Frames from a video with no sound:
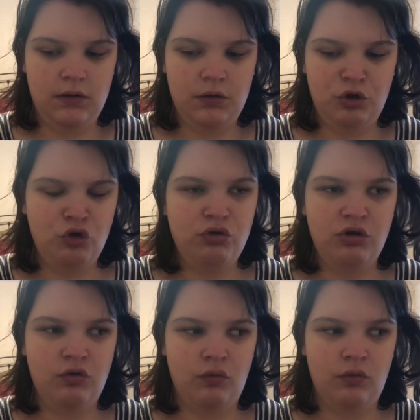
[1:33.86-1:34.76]
Who
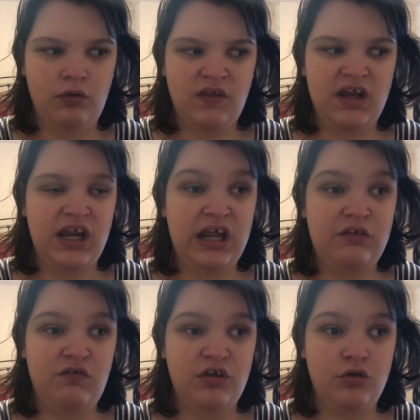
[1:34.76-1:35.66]
knew that an
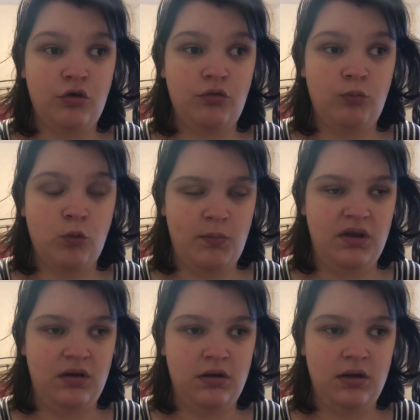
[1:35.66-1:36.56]
18-year-old
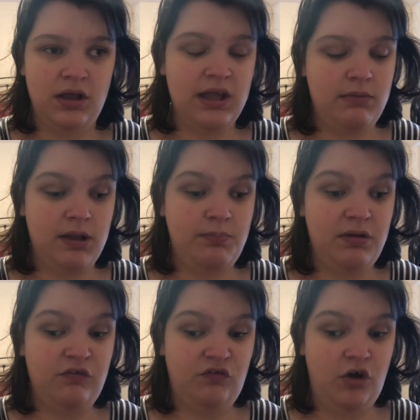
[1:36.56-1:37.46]
woman can be
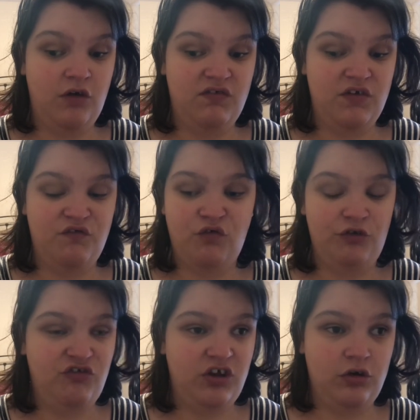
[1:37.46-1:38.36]
pissed off at a
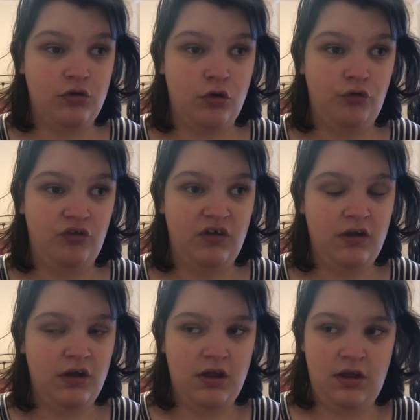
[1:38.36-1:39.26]
14-year-old
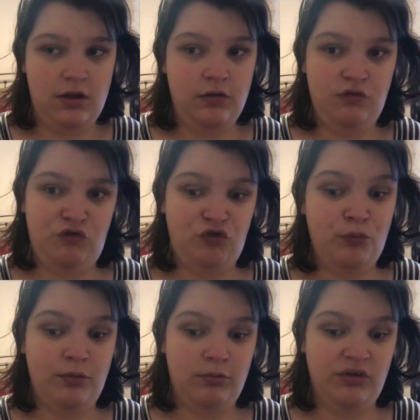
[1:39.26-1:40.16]

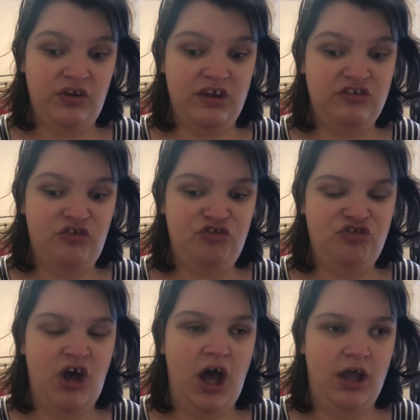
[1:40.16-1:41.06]
super religious
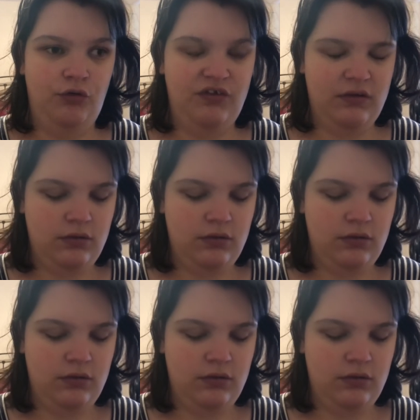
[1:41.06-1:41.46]
child?